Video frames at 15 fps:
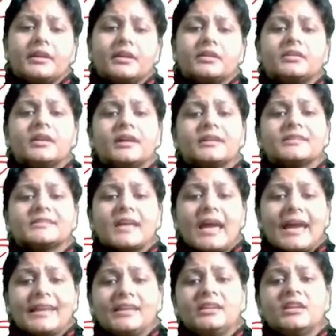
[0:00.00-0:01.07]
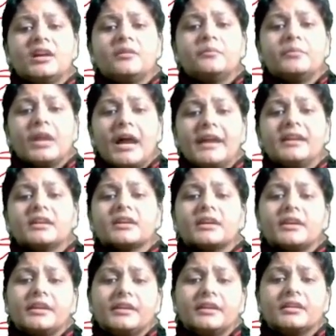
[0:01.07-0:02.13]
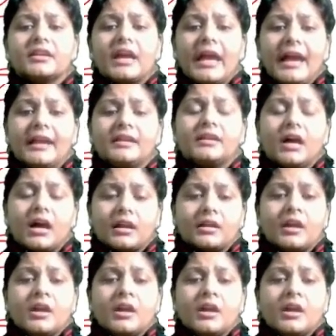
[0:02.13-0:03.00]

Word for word: here, that is arena, blind, hidden and dark.